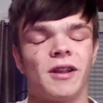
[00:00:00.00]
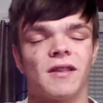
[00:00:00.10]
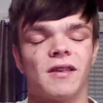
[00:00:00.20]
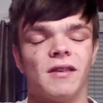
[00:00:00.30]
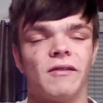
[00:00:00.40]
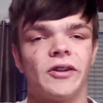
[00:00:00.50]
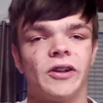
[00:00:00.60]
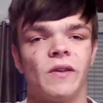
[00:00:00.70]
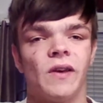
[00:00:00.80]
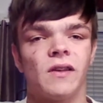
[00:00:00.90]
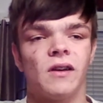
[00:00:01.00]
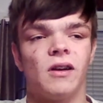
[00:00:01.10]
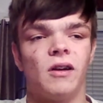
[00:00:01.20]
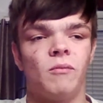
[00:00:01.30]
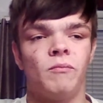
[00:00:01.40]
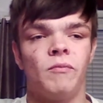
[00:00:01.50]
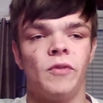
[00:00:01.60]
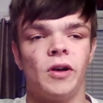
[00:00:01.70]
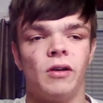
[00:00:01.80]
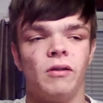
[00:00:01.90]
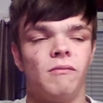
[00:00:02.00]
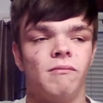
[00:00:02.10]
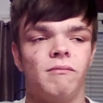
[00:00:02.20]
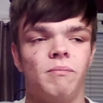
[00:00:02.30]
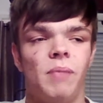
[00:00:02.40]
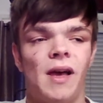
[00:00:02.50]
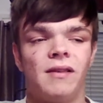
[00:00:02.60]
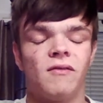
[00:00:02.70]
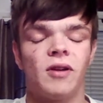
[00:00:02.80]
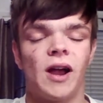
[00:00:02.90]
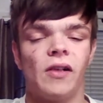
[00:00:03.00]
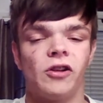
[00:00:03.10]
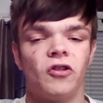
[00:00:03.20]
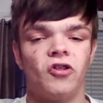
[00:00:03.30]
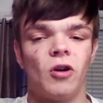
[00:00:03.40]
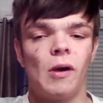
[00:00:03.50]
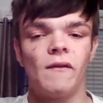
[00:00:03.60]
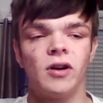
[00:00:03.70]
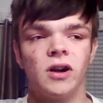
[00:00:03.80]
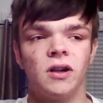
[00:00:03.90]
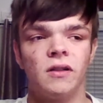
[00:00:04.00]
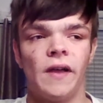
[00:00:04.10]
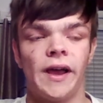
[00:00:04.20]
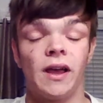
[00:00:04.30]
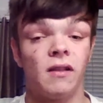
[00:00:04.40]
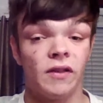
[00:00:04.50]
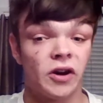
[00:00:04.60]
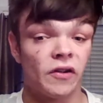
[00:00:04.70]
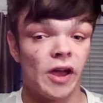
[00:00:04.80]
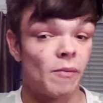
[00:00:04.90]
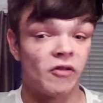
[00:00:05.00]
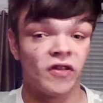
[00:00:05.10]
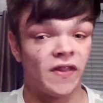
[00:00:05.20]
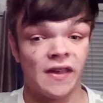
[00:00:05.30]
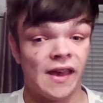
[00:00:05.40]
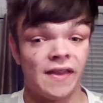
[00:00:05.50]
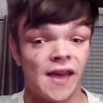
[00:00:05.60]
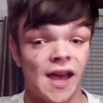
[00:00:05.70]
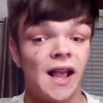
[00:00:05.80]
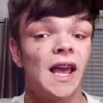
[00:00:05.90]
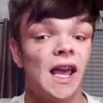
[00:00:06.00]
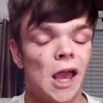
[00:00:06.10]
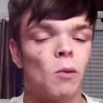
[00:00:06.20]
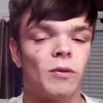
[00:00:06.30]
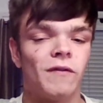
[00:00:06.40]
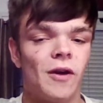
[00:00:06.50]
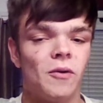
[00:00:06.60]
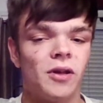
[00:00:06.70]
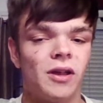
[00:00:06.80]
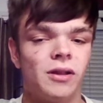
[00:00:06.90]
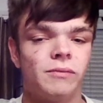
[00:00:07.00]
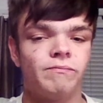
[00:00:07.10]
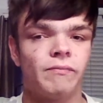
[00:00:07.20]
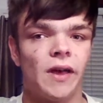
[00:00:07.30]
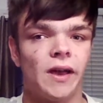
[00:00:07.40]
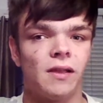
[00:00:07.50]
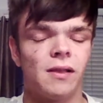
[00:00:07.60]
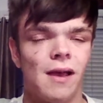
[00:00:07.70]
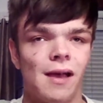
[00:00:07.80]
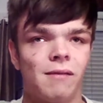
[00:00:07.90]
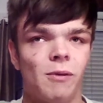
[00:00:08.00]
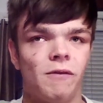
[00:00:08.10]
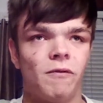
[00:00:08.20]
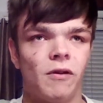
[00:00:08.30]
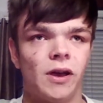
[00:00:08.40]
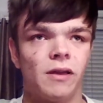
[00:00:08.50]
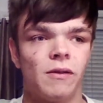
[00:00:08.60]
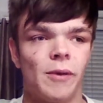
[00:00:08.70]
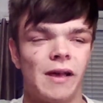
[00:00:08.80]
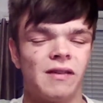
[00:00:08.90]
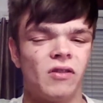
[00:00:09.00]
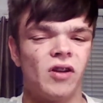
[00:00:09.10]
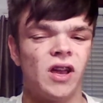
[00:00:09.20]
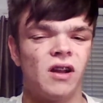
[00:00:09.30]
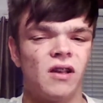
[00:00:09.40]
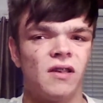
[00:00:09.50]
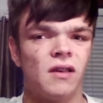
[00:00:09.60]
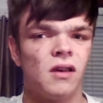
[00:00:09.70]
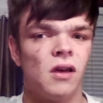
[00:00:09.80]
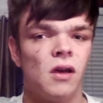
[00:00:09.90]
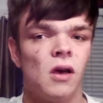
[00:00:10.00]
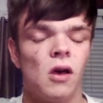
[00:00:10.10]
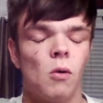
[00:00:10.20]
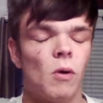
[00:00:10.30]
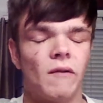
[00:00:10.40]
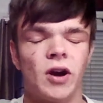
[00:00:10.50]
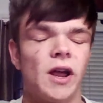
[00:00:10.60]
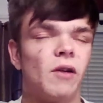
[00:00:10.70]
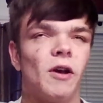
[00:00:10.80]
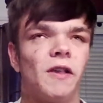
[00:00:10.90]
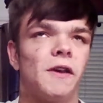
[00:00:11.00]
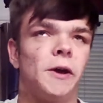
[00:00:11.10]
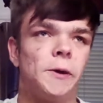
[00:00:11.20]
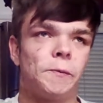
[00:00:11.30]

it's literally like the best reality show ever. Like literally, I'm not just saying that. It was voted, like it has been for like the past 3 years. Whatever. Anyways,